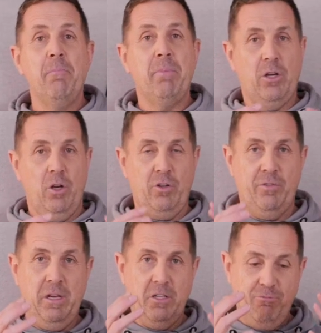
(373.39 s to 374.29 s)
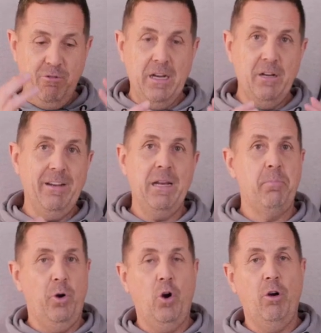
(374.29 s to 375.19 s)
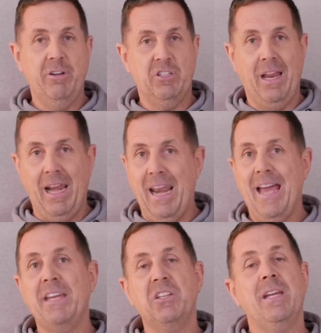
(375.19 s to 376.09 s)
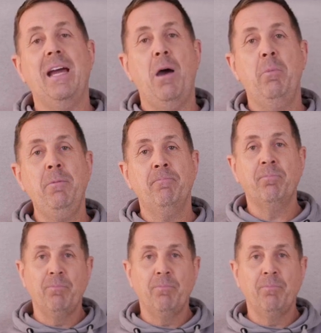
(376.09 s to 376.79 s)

because it's really, really porous, light carbon.